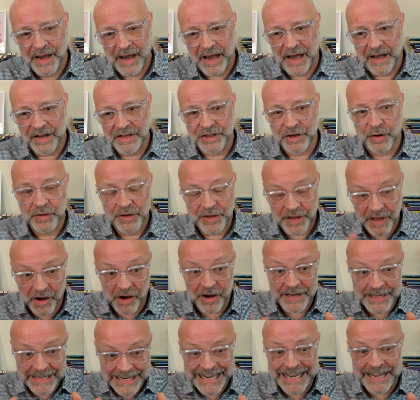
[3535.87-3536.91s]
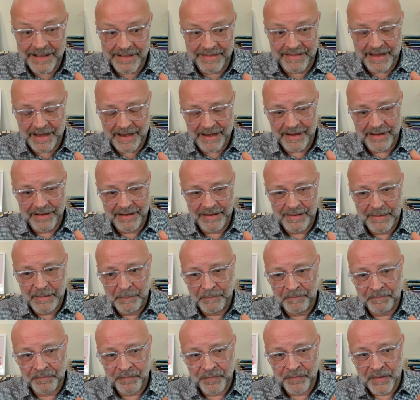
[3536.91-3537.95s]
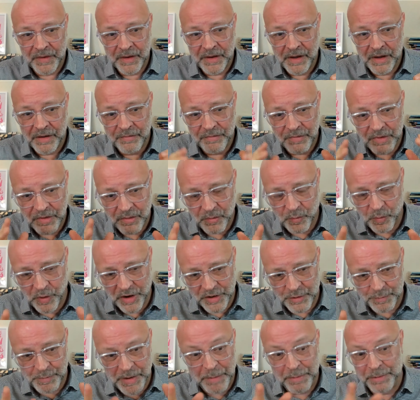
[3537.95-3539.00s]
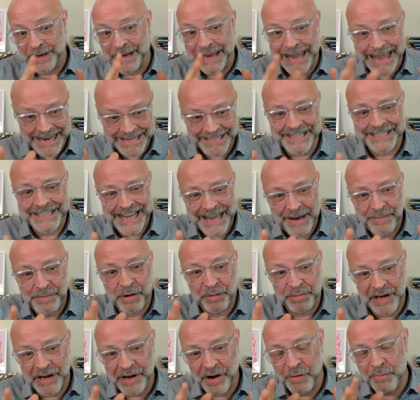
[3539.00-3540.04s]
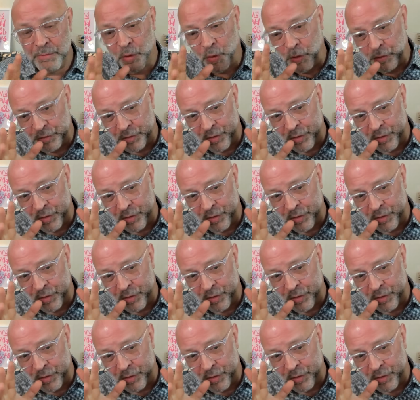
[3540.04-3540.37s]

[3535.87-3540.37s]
Uh, so the idea there, which people again today probably know more